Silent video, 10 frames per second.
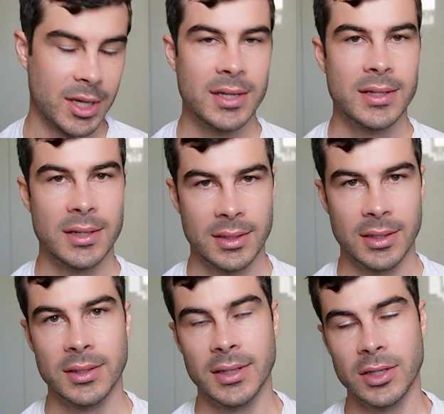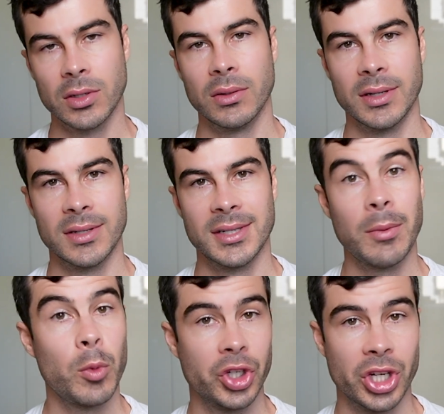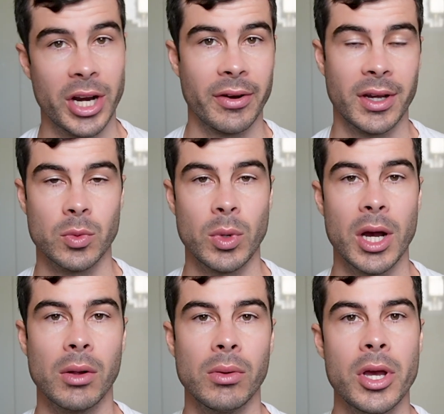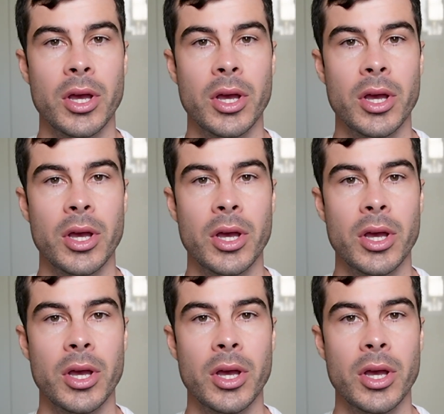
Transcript: this instance that's somewhat generic as well,